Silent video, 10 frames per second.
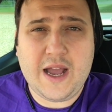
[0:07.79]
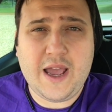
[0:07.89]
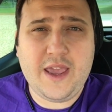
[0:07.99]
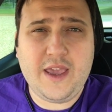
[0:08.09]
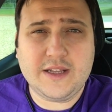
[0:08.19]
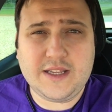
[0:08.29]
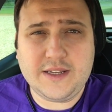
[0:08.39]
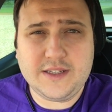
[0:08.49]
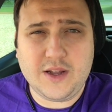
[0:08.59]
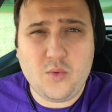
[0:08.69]
I
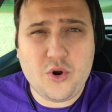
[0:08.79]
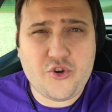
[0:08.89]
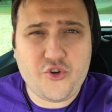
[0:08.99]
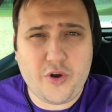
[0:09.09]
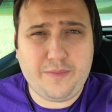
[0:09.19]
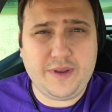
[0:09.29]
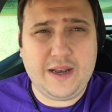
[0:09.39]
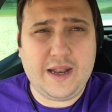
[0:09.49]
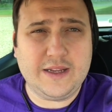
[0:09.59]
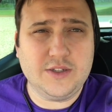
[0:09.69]
attended a workshop
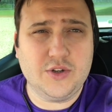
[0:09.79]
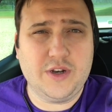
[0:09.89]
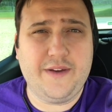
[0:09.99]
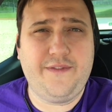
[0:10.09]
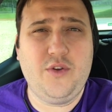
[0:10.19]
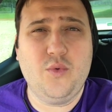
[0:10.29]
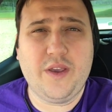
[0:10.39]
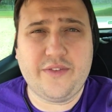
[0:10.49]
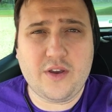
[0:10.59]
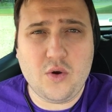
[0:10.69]
in London a few
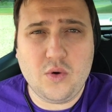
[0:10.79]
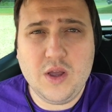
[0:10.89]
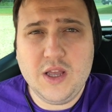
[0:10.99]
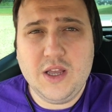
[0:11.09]
weeks ago